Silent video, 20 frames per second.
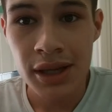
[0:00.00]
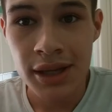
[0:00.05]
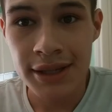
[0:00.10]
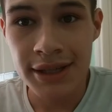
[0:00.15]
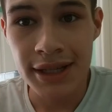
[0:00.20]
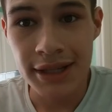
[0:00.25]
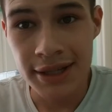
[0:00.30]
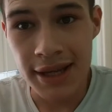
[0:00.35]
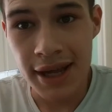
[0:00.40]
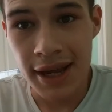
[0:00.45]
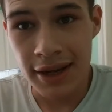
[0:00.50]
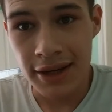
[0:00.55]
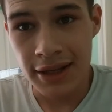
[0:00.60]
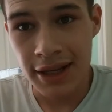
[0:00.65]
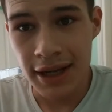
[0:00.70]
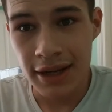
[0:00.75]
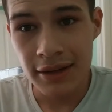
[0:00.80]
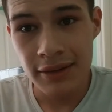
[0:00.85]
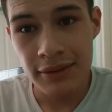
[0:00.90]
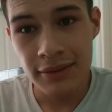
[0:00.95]
6 out of
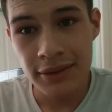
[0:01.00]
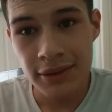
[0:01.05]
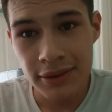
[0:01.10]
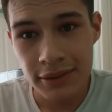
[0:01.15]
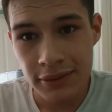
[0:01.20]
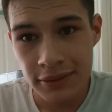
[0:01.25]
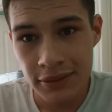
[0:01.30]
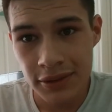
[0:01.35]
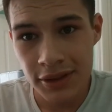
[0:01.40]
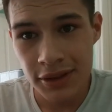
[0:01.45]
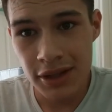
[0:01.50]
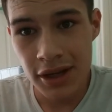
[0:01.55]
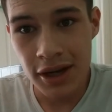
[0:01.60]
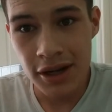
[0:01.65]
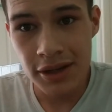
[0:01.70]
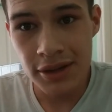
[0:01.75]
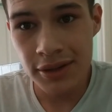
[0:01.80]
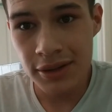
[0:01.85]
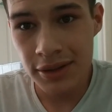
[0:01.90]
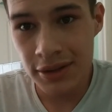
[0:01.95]
10
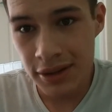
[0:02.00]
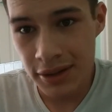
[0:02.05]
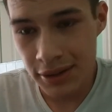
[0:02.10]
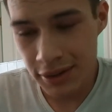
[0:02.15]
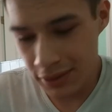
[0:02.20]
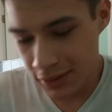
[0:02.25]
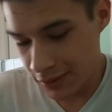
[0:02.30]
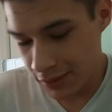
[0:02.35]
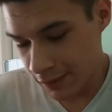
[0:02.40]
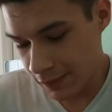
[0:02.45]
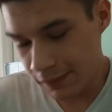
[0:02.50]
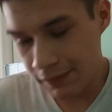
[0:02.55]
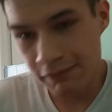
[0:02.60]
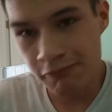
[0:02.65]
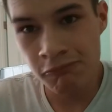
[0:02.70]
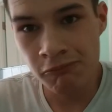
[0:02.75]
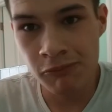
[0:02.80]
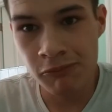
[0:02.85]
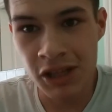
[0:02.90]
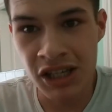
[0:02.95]
stars because
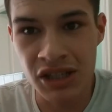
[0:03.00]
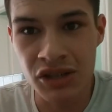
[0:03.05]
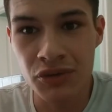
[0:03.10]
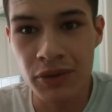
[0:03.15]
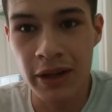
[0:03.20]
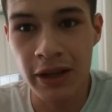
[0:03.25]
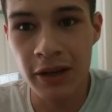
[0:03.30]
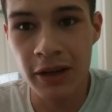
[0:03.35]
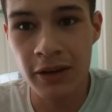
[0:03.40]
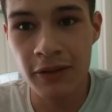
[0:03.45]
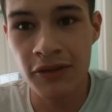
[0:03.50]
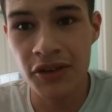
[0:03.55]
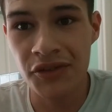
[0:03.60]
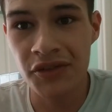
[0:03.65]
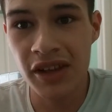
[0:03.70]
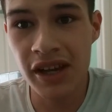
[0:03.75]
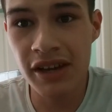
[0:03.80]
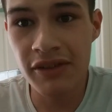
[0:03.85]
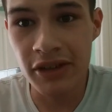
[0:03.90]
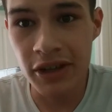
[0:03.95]
it's really good for
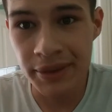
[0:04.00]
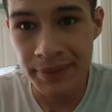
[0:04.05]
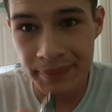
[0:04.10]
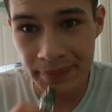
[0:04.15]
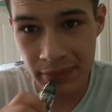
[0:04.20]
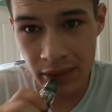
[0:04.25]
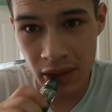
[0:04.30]
flavor.